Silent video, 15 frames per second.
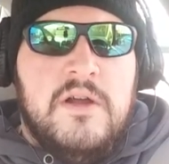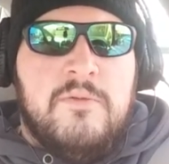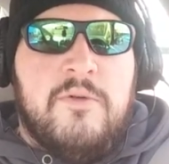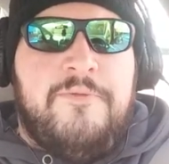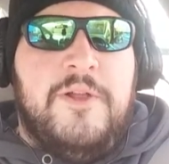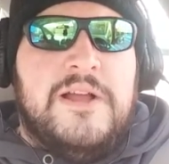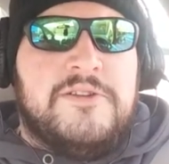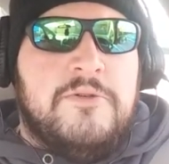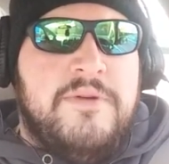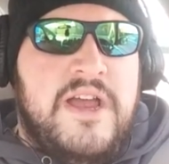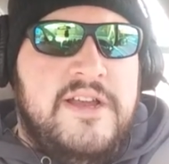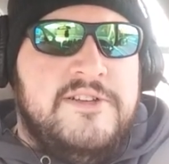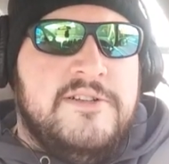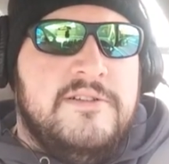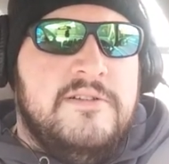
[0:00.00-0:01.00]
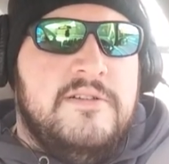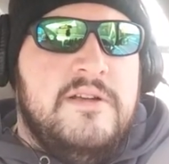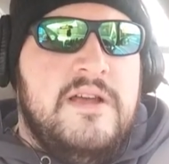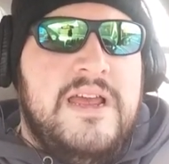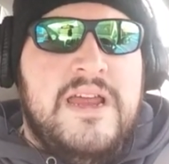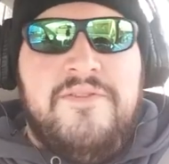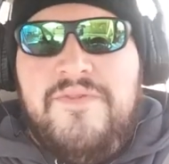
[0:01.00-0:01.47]
Reflector Mage.
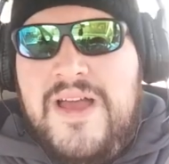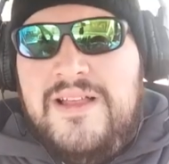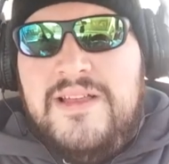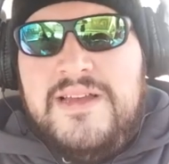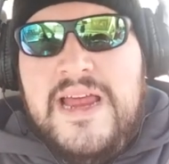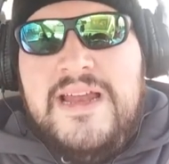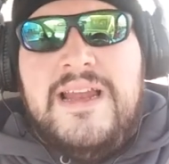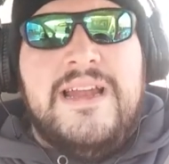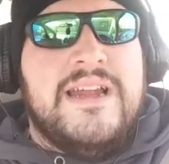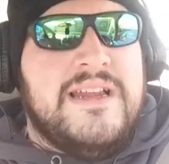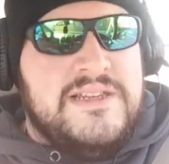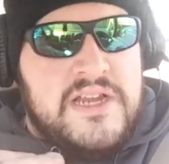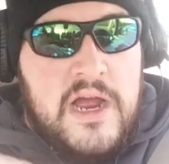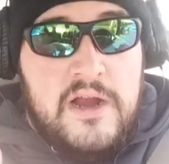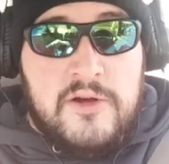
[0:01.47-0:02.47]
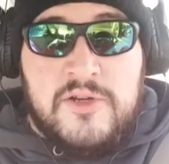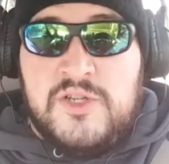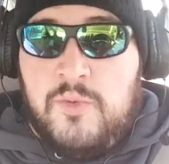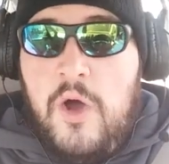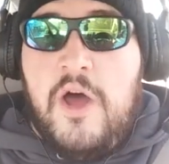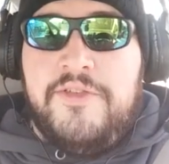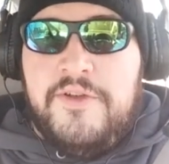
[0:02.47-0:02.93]
Invalidated an entire
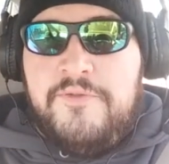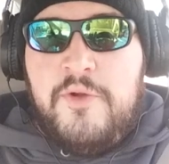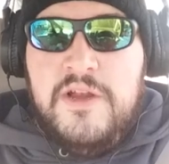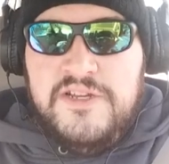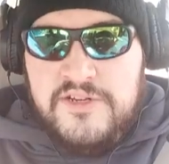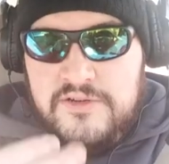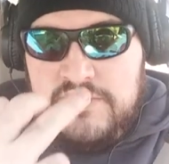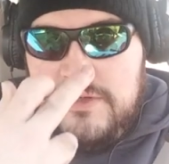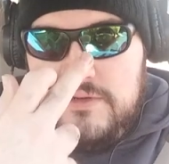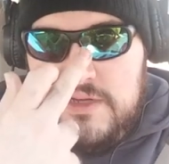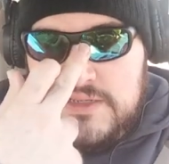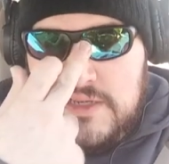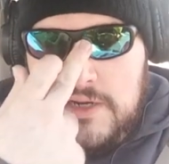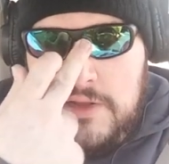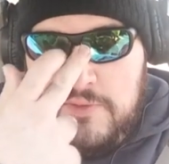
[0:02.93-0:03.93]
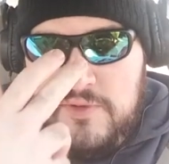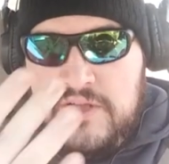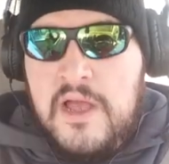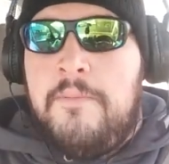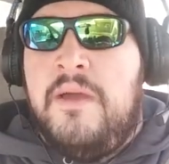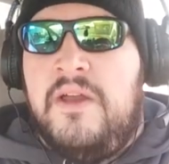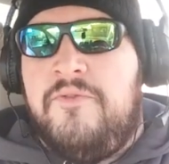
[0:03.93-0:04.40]
swath of creatures. That's another one that
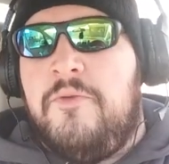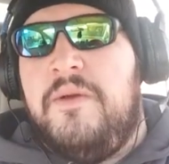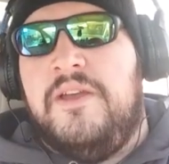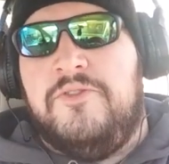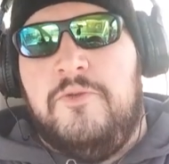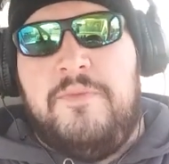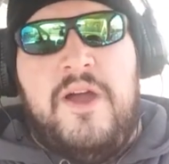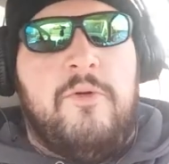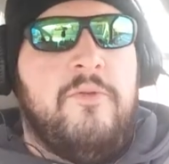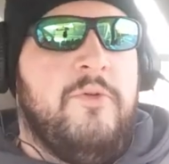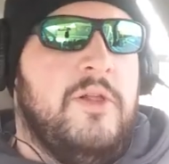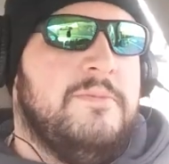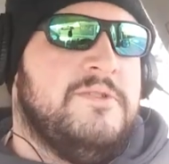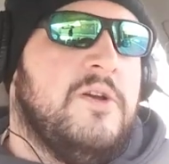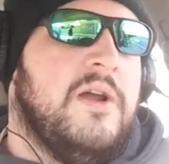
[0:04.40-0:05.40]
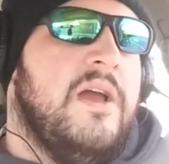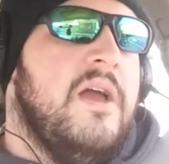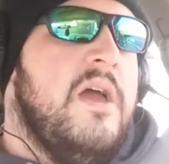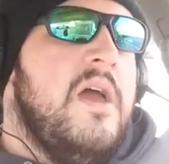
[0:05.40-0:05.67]
got banned for being too powerful. I'm sorry.